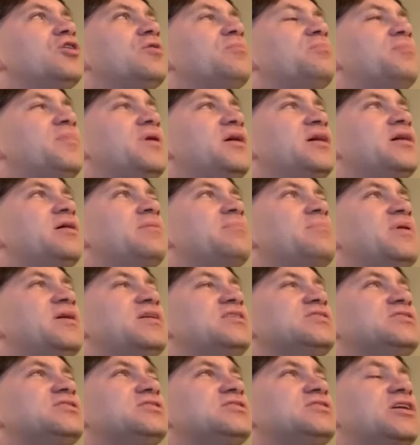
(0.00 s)
Ma
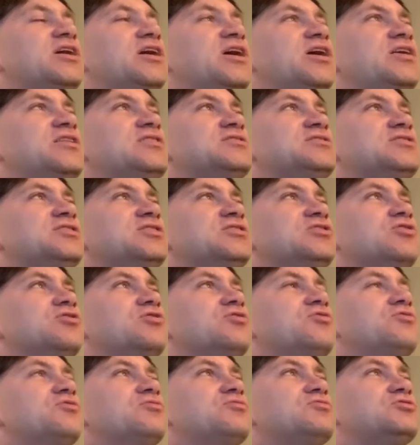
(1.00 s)
Mace and
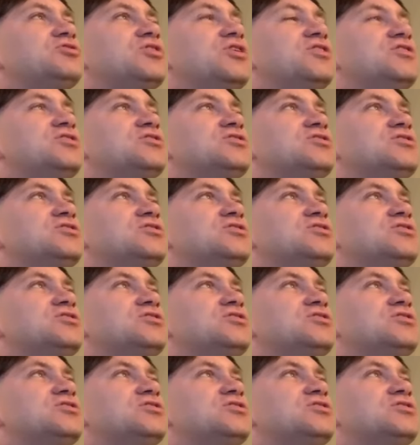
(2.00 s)
Cindel, trying to